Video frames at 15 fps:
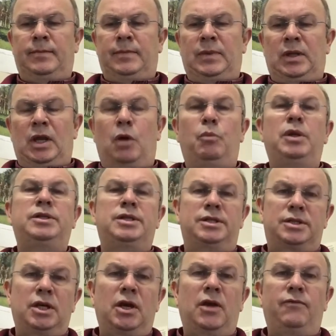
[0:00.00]
And we
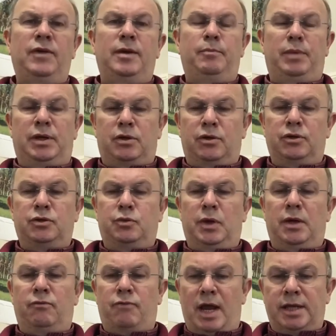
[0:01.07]
deserve it because we're
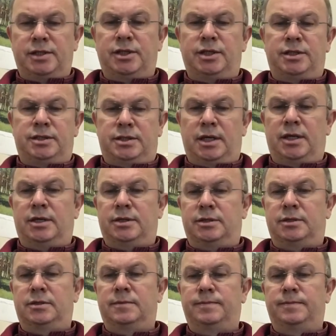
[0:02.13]
wretched sinners.